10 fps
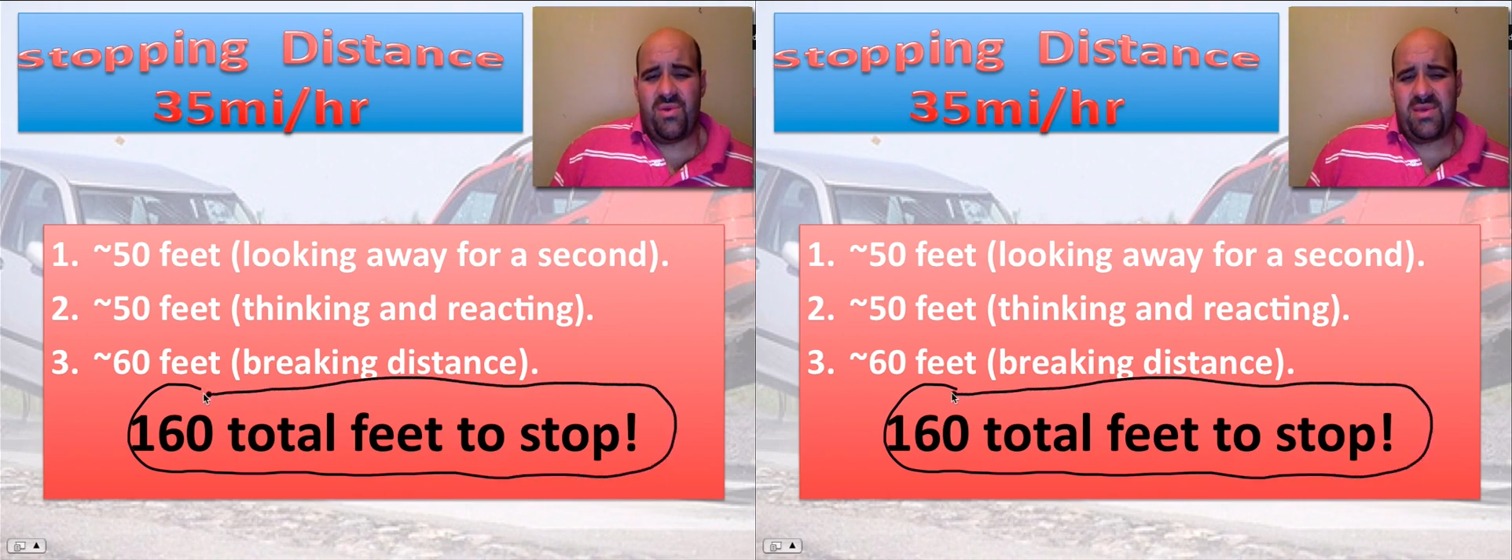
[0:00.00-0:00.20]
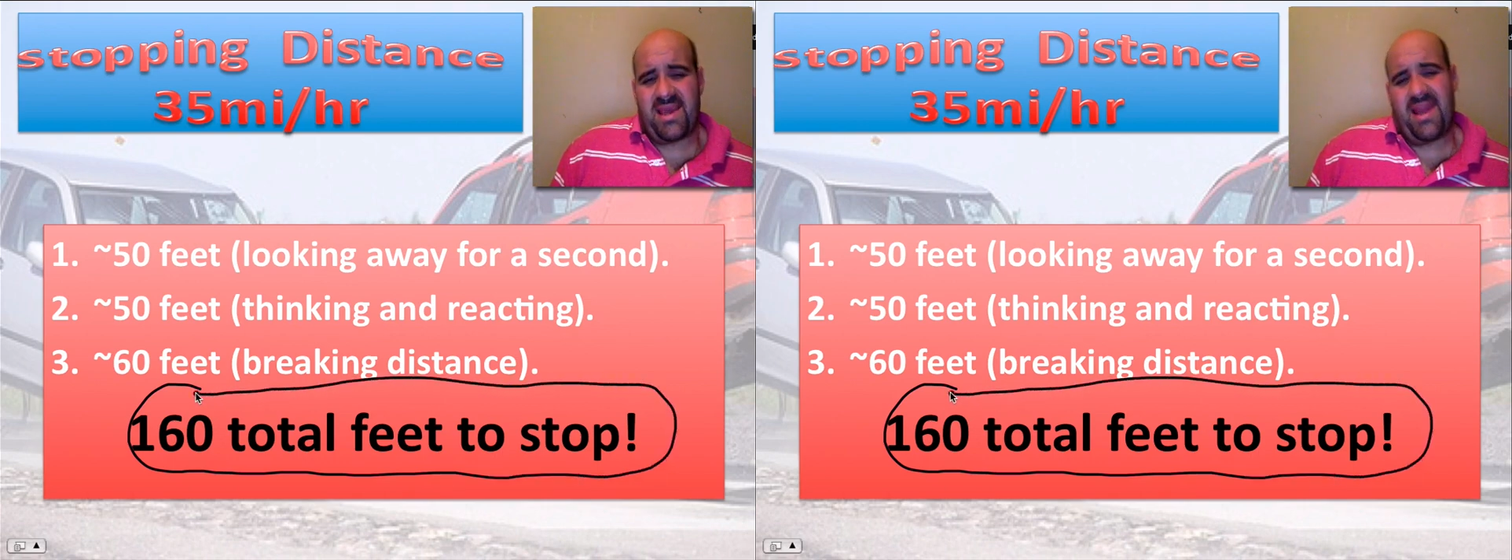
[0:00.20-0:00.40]

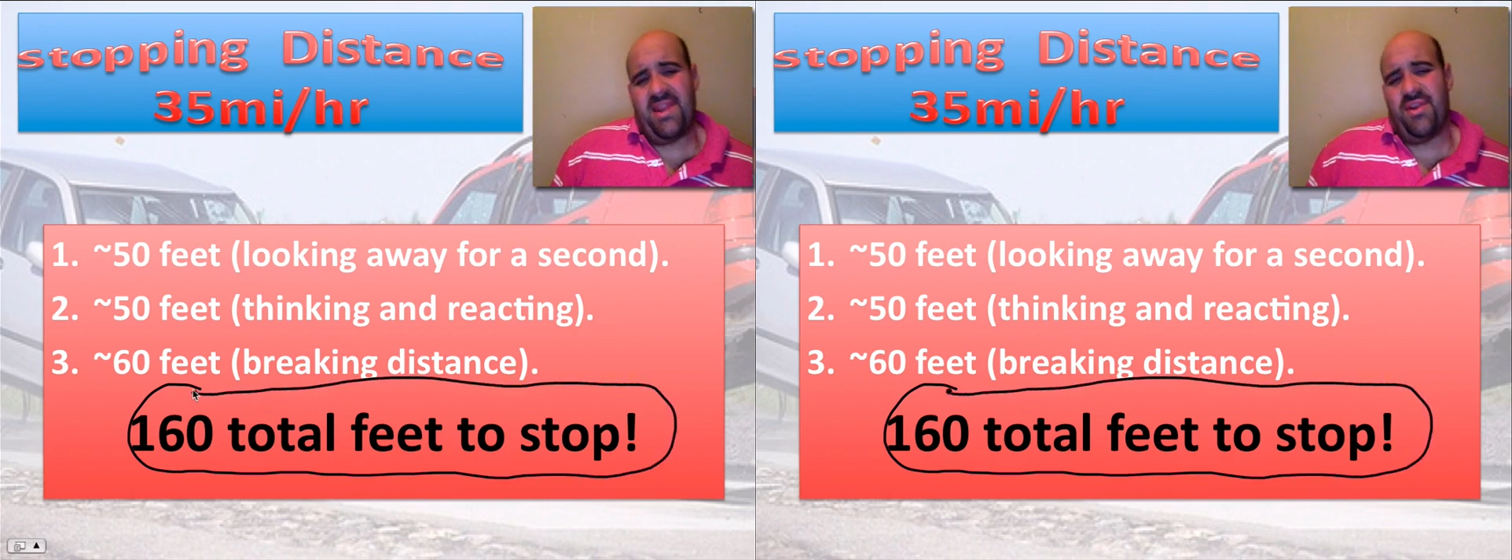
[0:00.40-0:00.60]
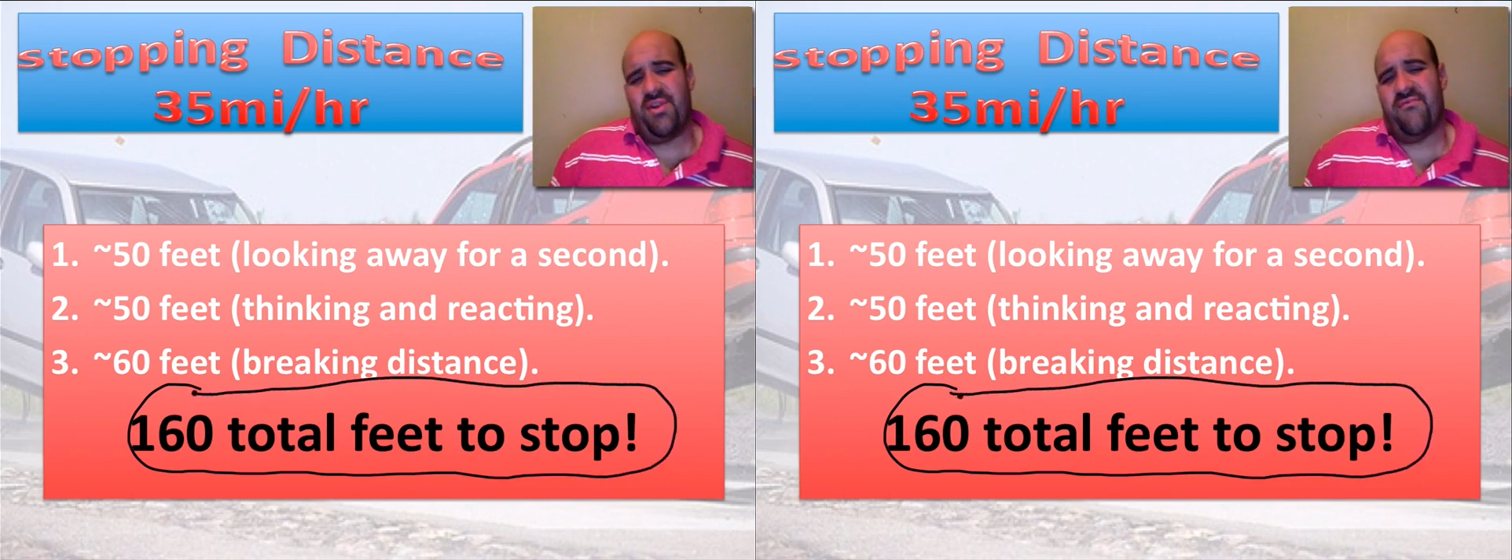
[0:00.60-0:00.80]
is kind
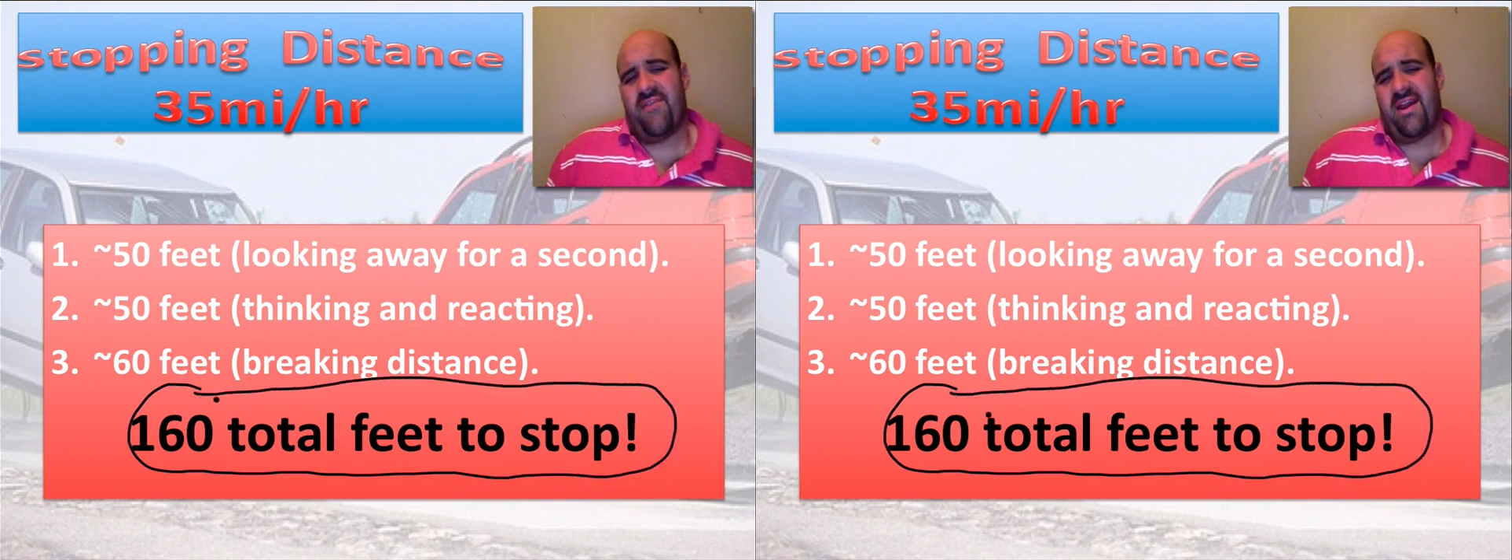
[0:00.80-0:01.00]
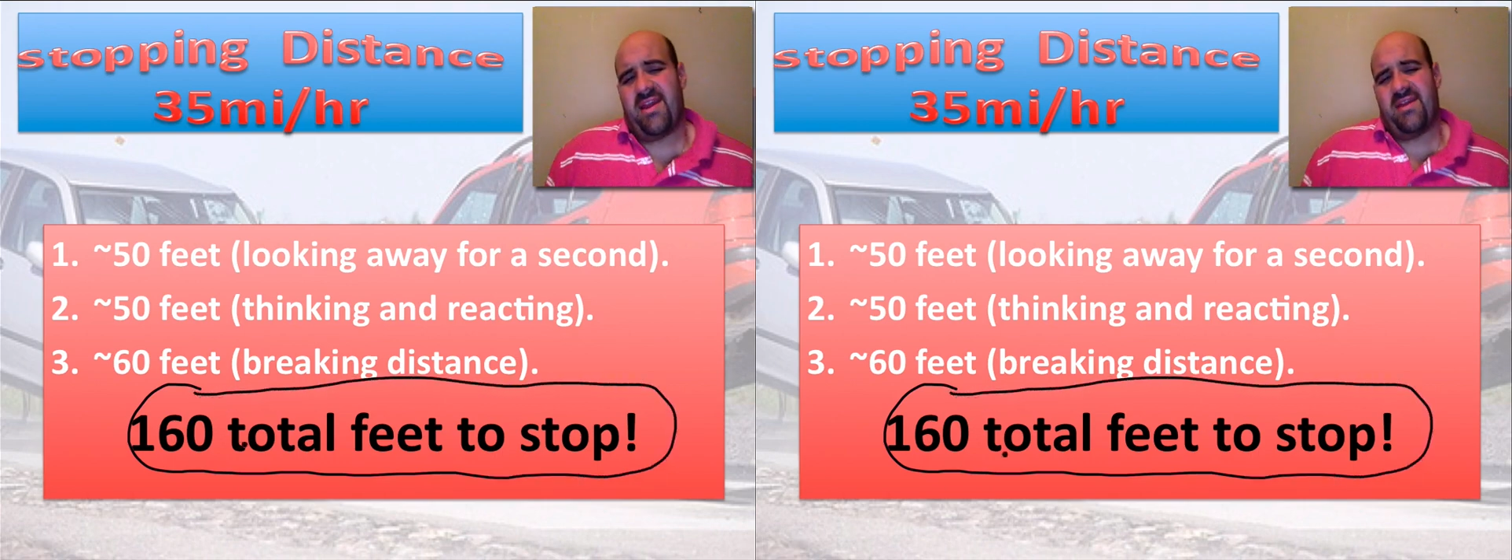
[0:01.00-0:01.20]
of nerve
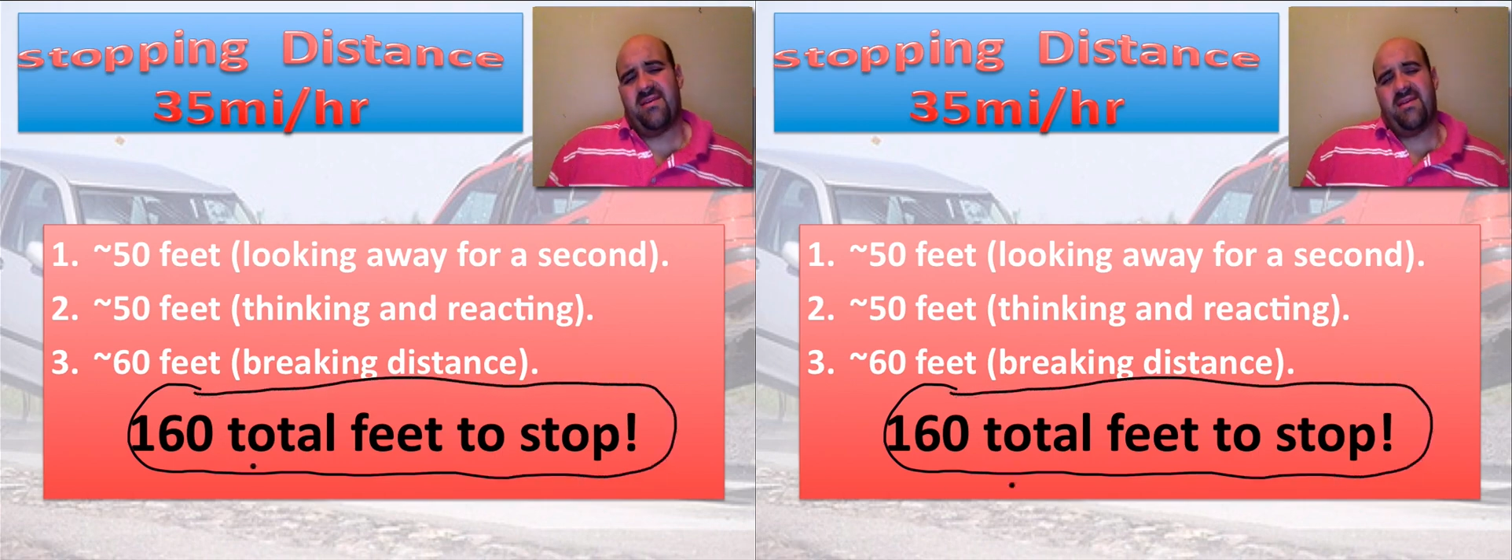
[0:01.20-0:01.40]
wracking.